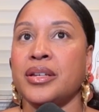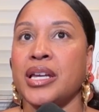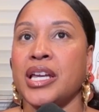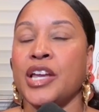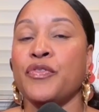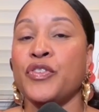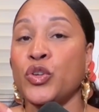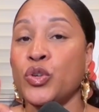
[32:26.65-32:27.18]

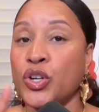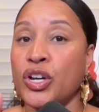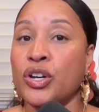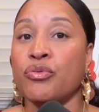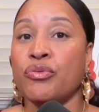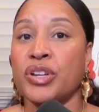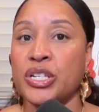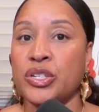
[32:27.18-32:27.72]
if you could
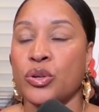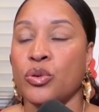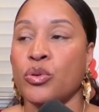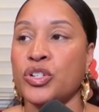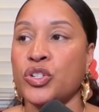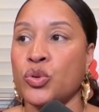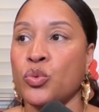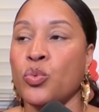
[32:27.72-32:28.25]
redo
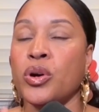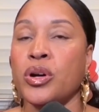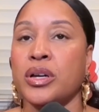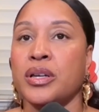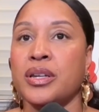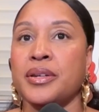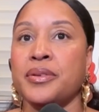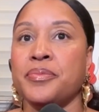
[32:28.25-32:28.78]
it, you would.